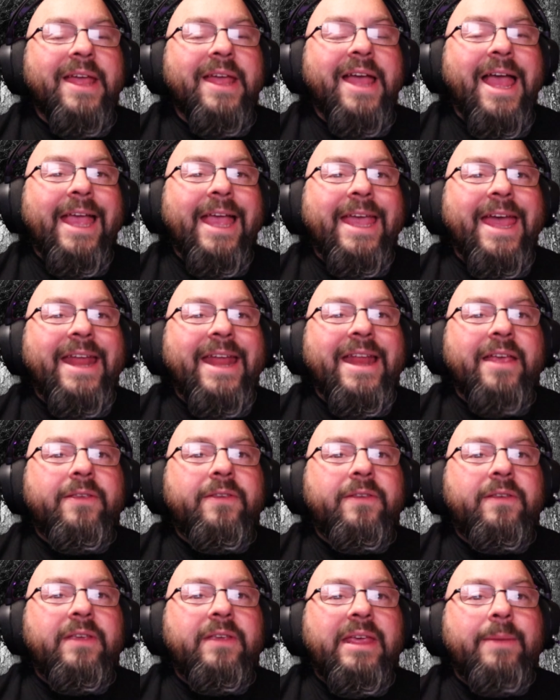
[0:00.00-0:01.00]
I cannot
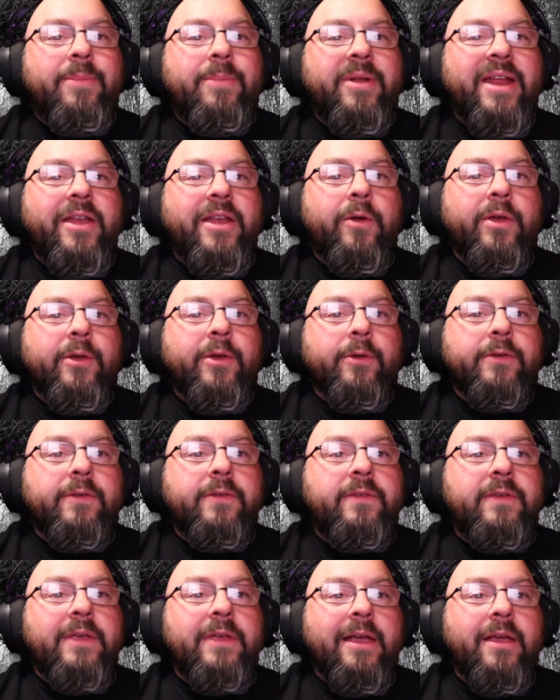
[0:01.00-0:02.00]
see, but I know you're
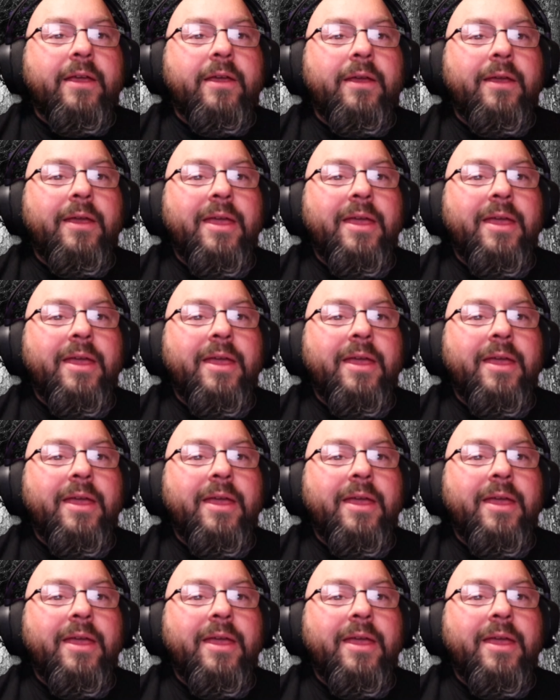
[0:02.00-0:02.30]
sick,